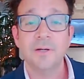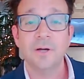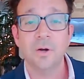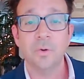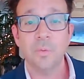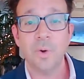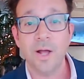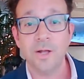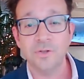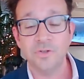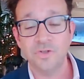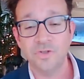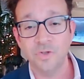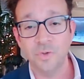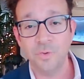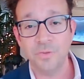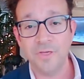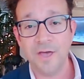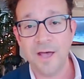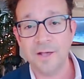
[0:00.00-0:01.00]
around
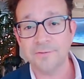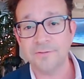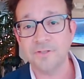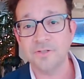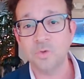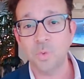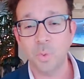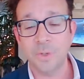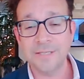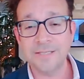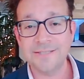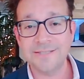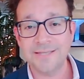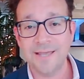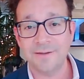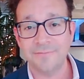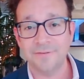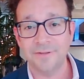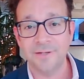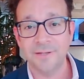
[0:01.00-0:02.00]

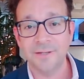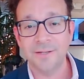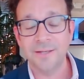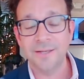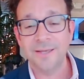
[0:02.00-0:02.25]
2027